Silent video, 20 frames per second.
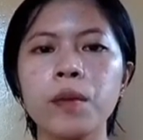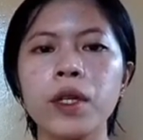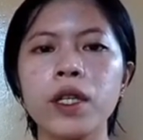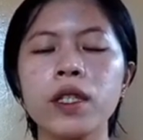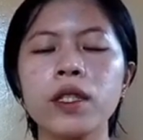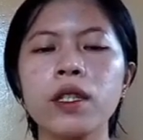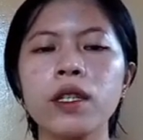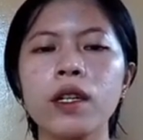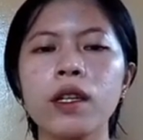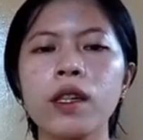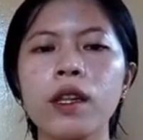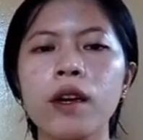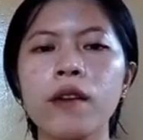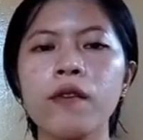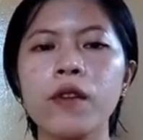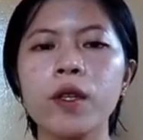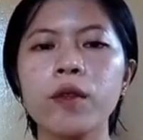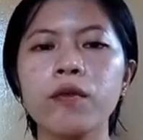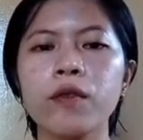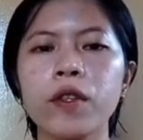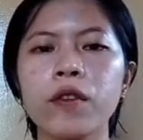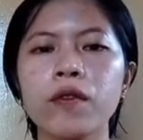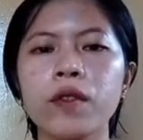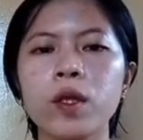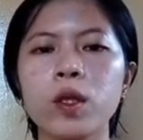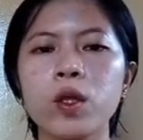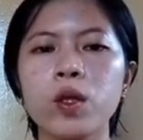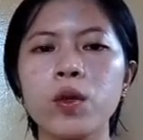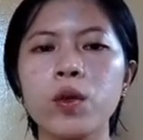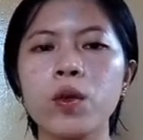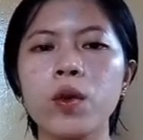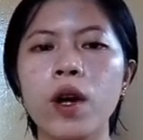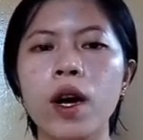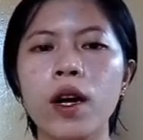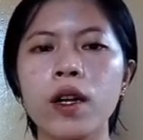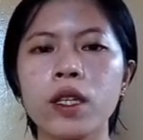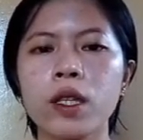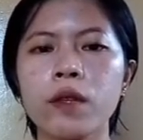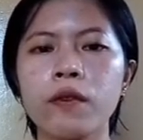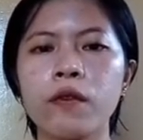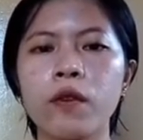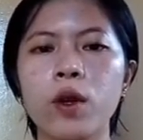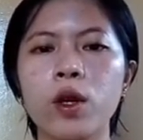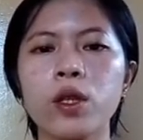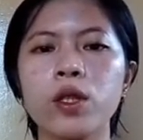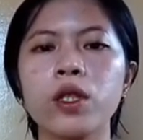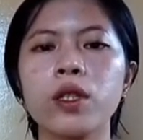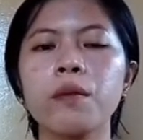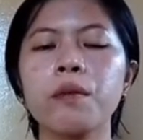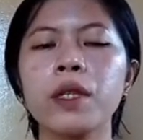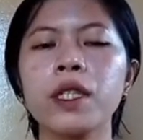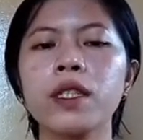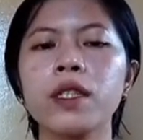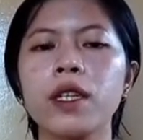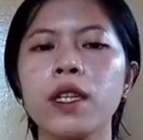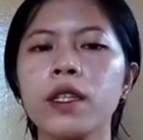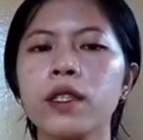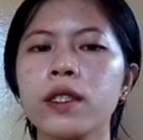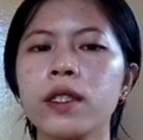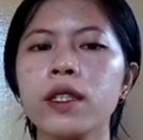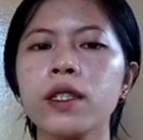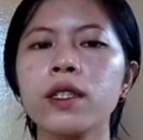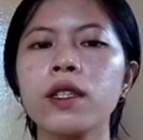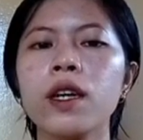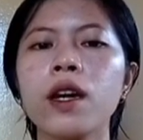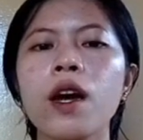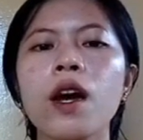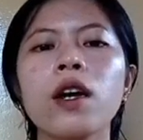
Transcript: PD 1152 has further mandated